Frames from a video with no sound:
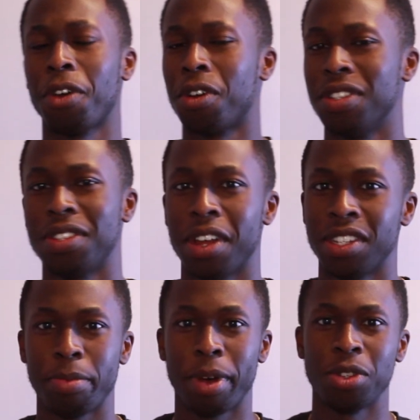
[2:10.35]
you're
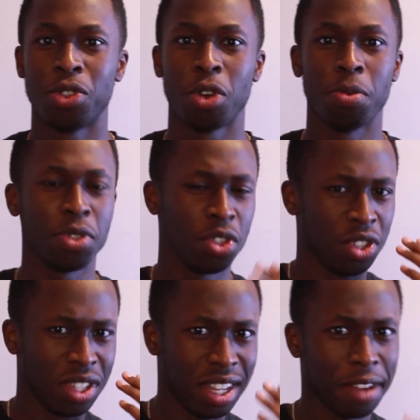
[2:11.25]
concerned about jobs you
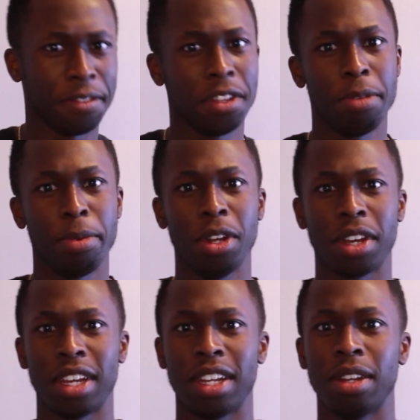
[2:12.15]
should definitely be
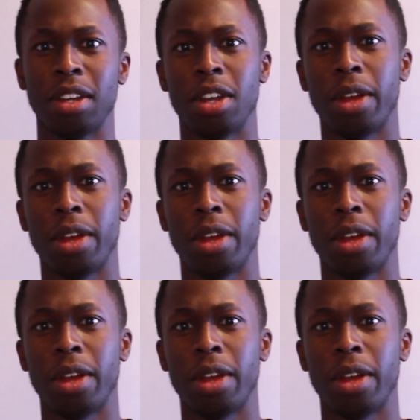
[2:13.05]
looking